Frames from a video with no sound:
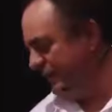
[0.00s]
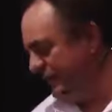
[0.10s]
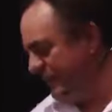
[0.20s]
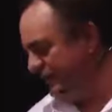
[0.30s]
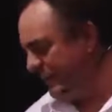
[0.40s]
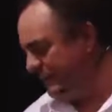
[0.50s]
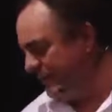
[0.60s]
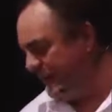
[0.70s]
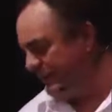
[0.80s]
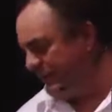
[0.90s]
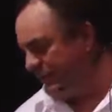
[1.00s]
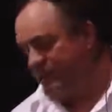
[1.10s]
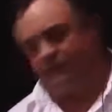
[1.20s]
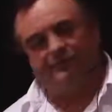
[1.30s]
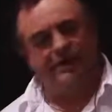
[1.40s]
said, sometimes with
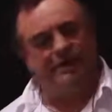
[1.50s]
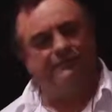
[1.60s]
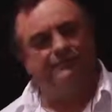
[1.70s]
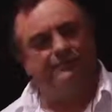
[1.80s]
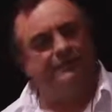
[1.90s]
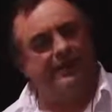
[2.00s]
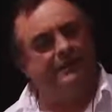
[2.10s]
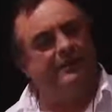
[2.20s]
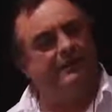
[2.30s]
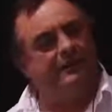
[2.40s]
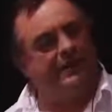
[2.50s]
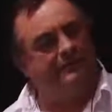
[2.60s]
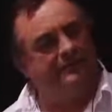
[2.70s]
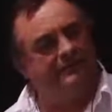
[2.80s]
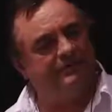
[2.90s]
this stuff, depending on the
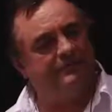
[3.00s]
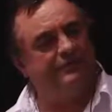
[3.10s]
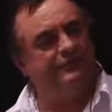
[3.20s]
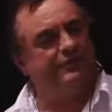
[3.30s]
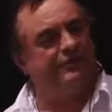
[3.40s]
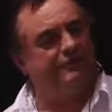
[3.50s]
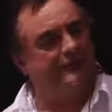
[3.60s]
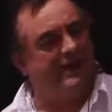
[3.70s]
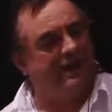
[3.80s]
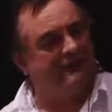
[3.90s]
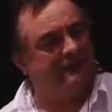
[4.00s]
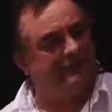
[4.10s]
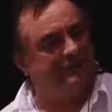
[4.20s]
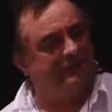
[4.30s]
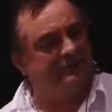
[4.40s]
ambient temperature, it reacts
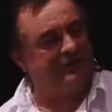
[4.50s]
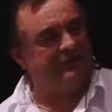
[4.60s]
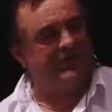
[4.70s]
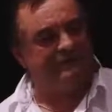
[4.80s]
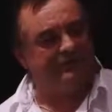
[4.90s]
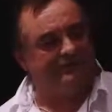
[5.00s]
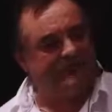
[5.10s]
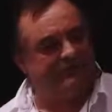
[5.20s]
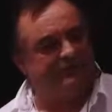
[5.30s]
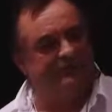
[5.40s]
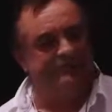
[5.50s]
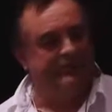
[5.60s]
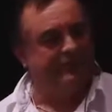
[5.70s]
differently. Sometimes you'll mix it, it'll be